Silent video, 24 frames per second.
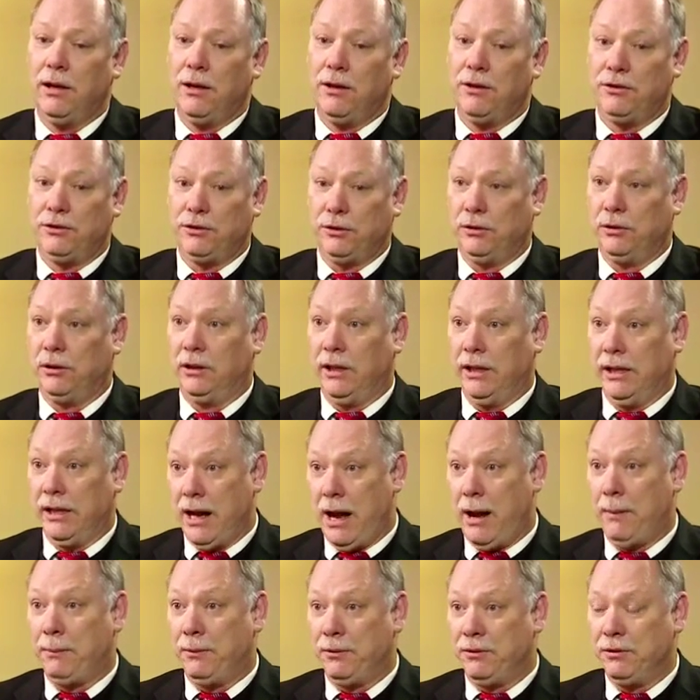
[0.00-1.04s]
certainly an
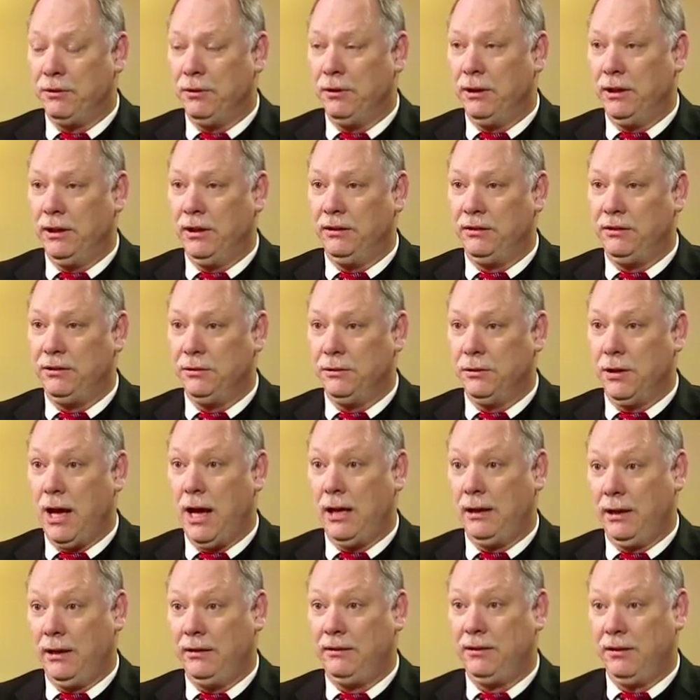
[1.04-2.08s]
opportunity to
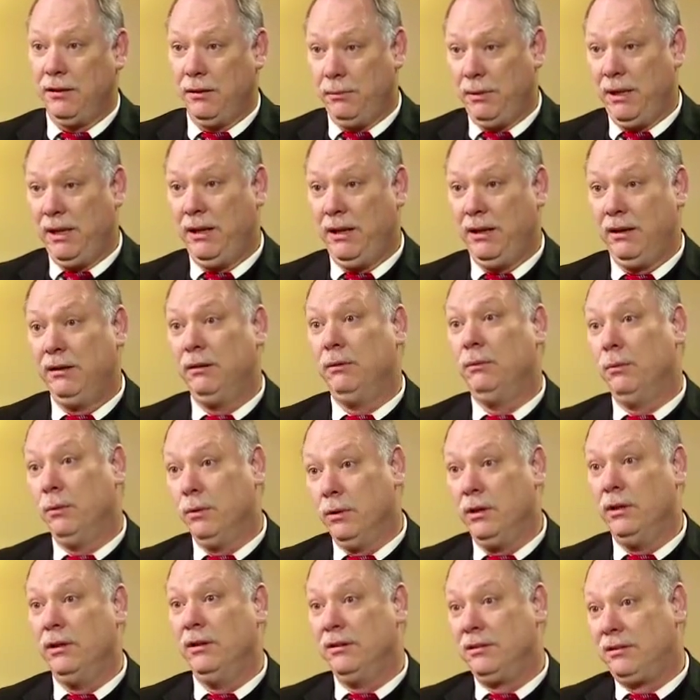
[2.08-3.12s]
highlight to the media that we're
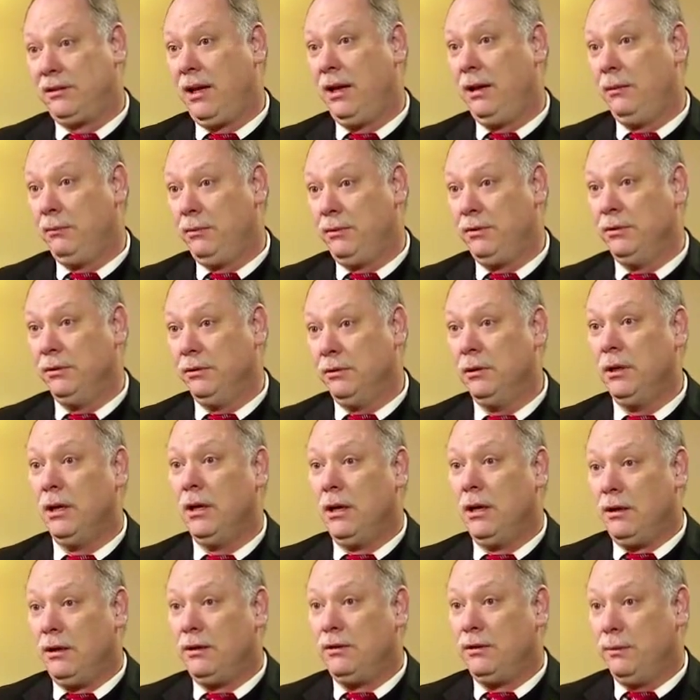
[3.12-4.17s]
in this game to
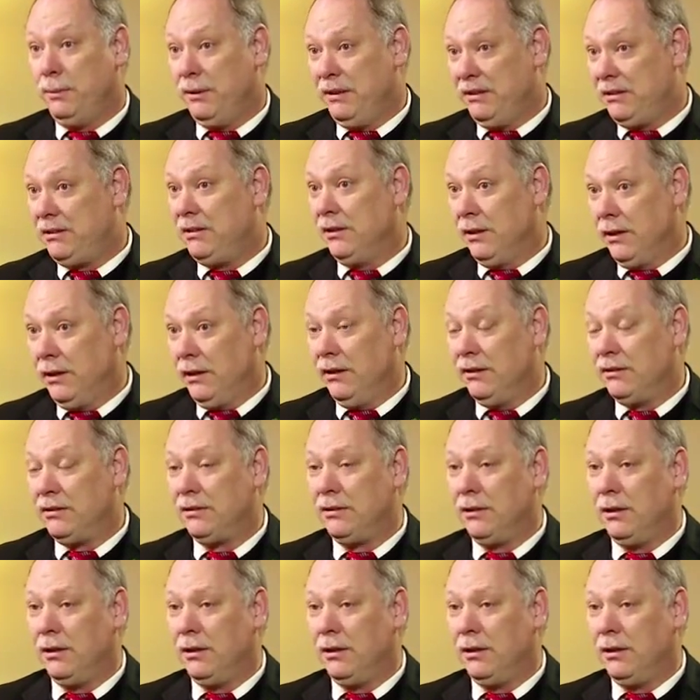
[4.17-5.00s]
be serious.